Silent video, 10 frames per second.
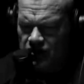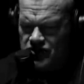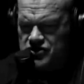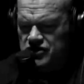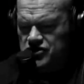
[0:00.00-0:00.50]

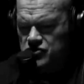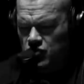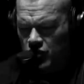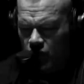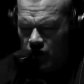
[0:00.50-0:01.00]
This this is
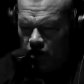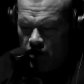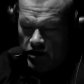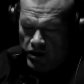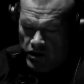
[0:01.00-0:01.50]
one where,
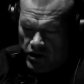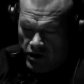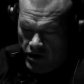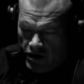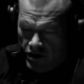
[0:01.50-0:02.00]

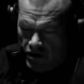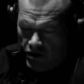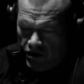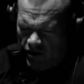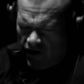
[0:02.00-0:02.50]

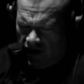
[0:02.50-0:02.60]
you know, I,